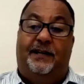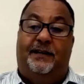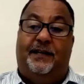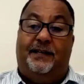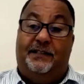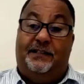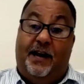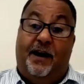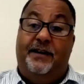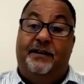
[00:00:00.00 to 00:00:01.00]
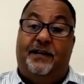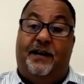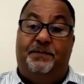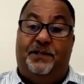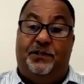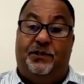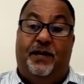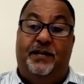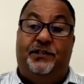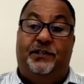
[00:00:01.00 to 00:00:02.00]
like a dye type
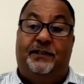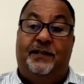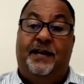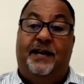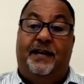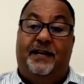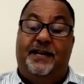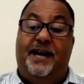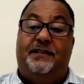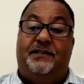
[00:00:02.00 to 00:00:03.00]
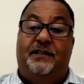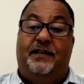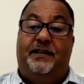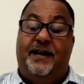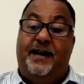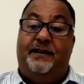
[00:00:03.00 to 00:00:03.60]
situation. And then in that